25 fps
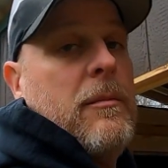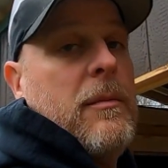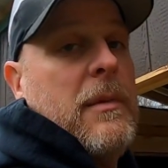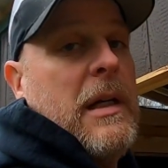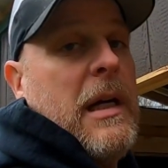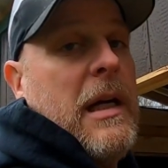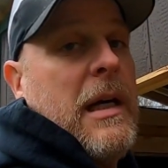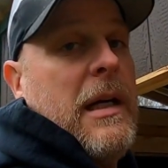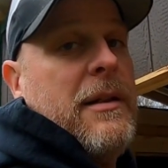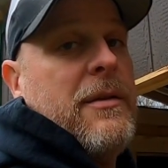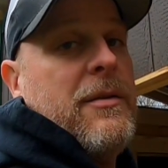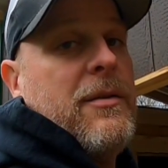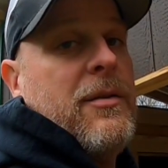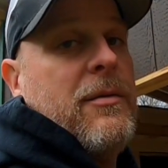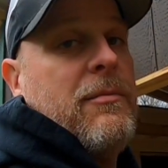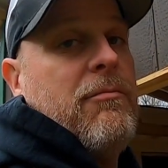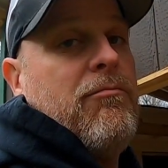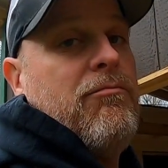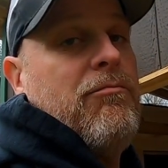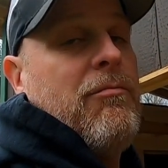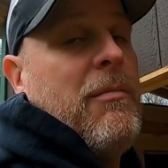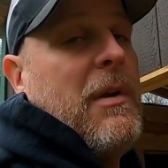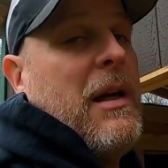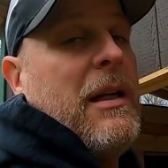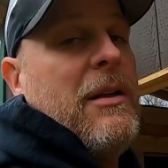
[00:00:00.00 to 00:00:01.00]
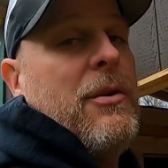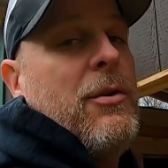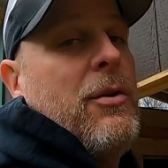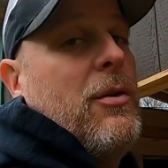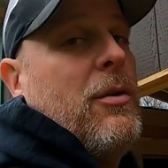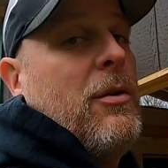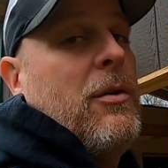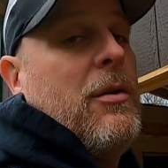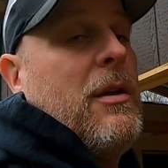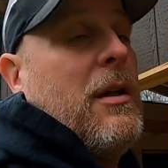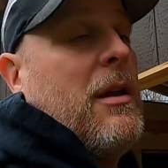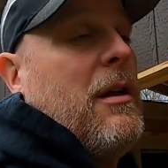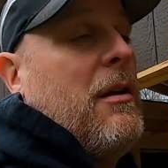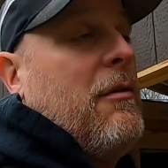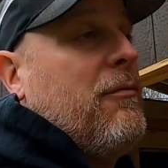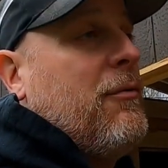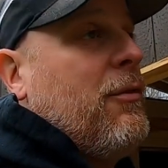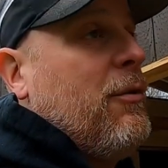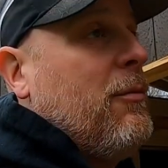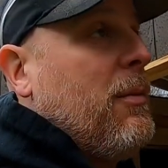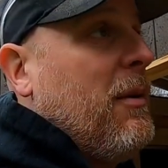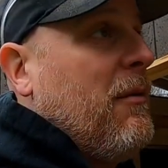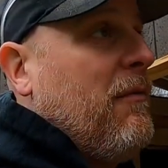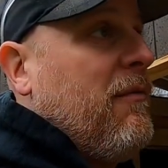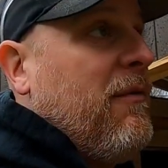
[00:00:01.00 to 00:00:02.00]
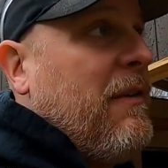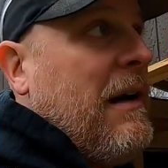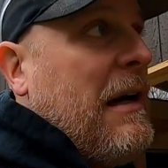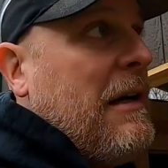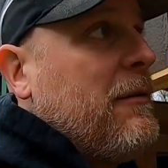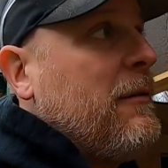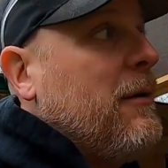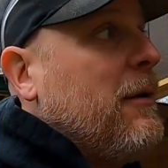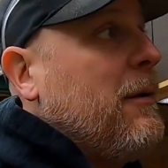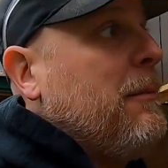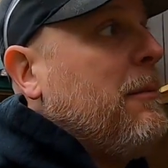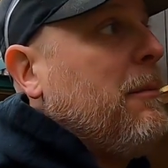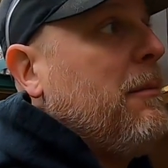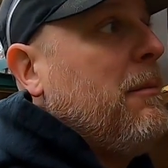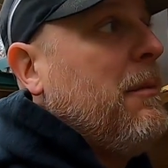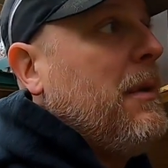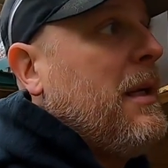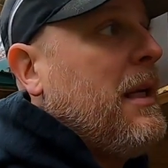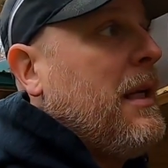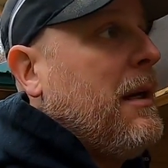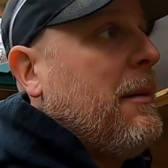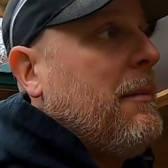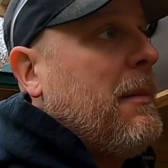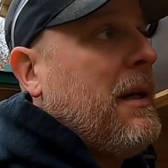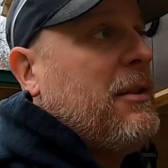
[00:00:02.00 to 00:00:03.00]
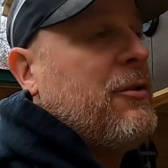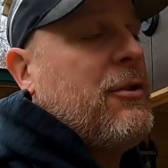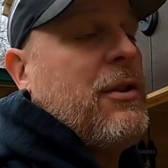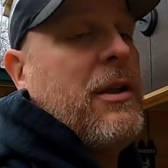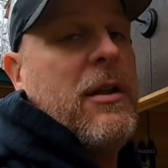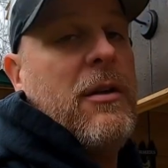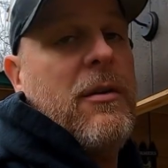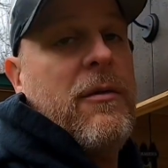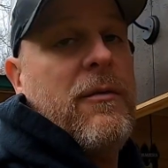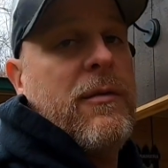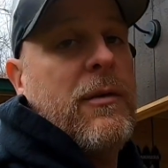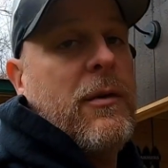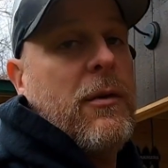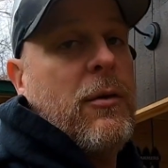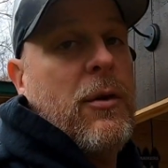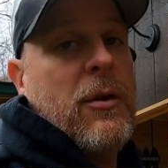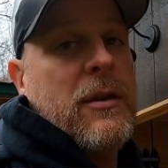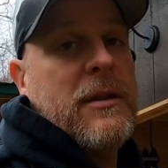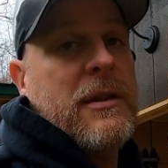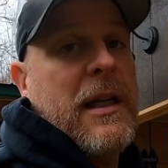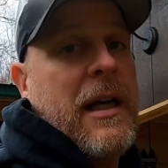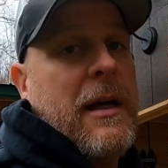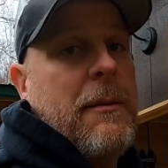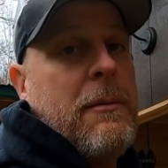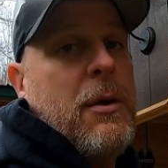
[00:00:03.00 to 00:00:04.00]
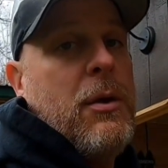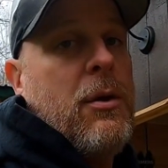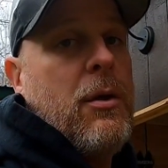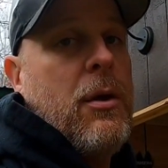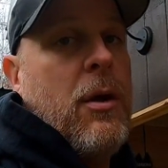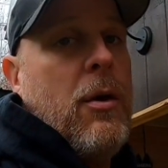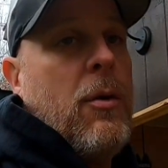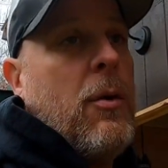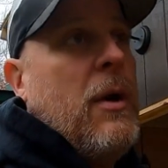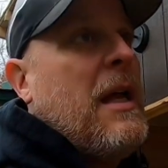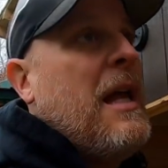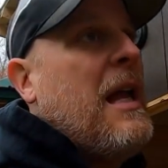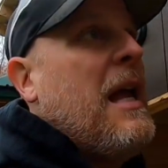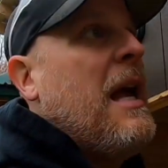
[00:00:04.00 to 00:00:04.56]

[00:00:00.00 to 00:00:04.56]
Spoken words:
guys, if you've been following me on my channel for a long time, you know